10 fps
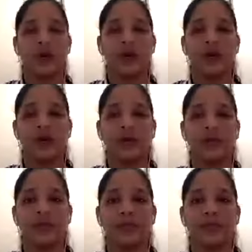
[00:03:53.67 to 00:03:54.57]

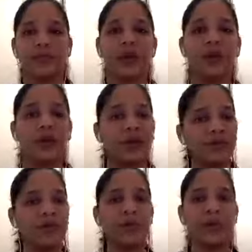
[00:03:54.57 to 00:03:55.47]
A lot
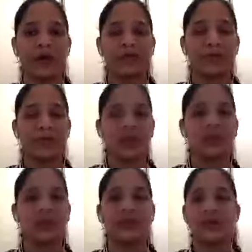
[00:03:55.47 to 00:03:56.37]
of people are familiar,
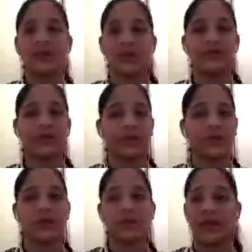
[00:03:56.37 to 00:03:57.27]
but if you're not
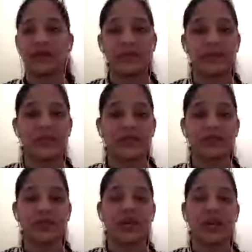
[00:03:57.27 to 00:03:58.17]
familiar, private message
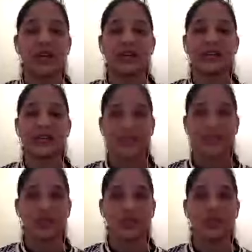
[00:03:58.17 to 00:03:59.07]
me and I'll
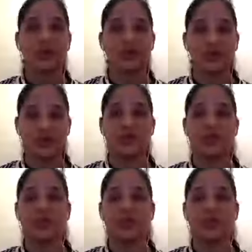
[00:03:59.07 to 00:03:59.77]
send you a tutorial